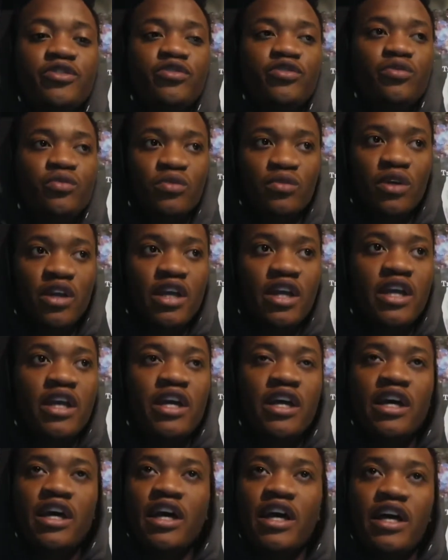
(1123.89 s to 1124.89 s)
you do
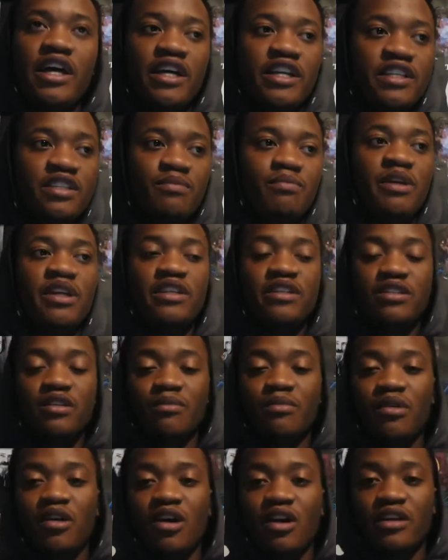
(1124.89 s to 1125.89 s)
is based
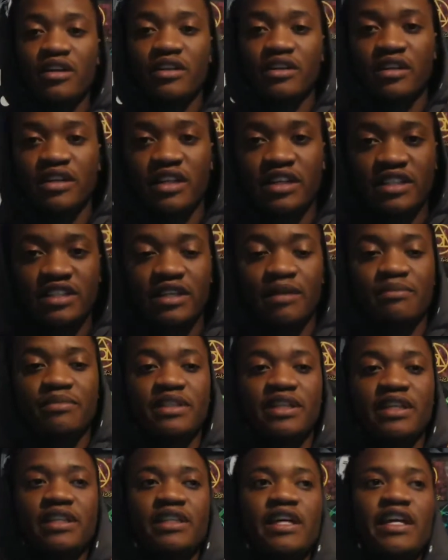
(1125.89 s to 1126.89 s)
upon
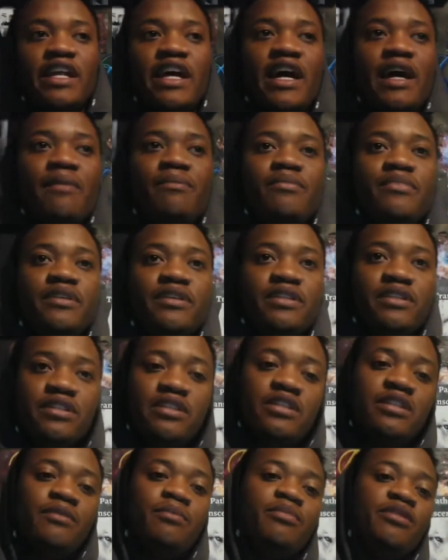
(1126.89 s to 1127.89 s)
something that happened
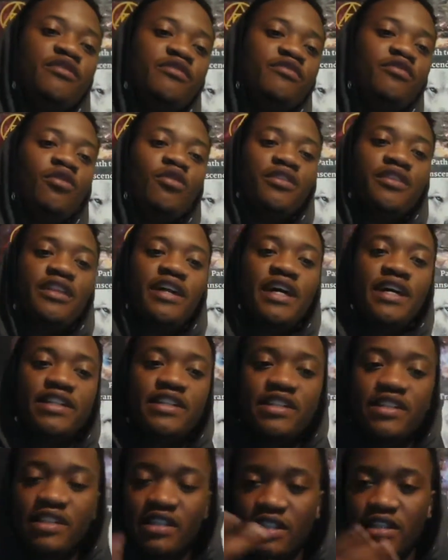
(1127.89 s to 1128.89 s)
before
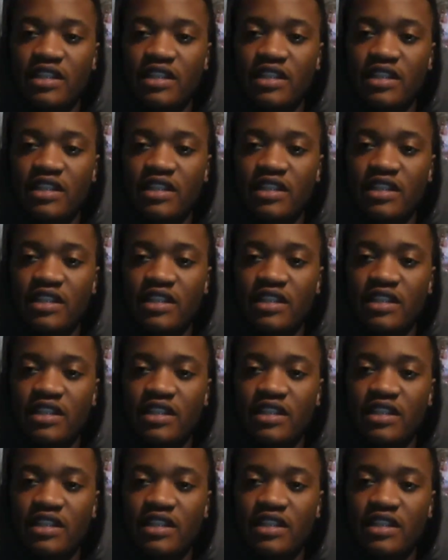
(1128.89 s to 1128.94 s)
that.